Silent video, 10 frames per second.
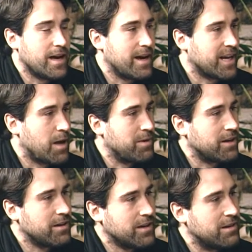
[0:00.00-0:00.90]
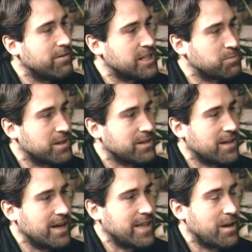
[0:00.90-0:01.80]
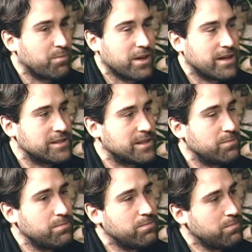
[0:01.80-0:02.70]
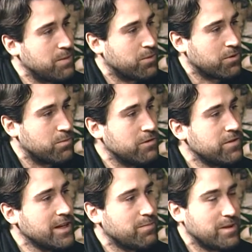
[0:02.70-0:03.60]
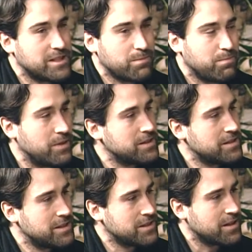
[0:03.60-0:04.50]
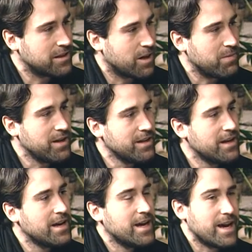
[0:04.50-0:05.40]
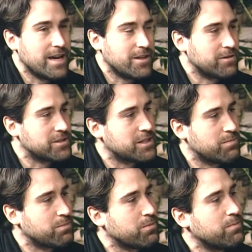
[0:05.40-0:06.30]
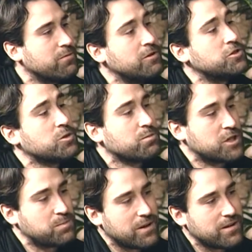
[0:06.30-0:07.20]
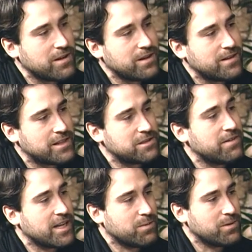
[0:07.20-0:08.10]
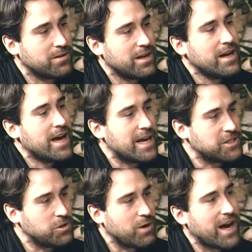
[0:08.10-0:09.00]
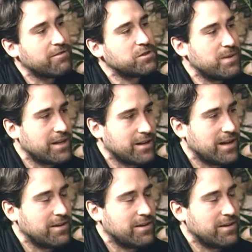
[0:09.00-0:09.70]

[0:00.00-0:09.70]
economic investment, and that implies that people are moving. It means that businesses can come in, and there's some future prosperity that's available. And so you have to make infrastructure.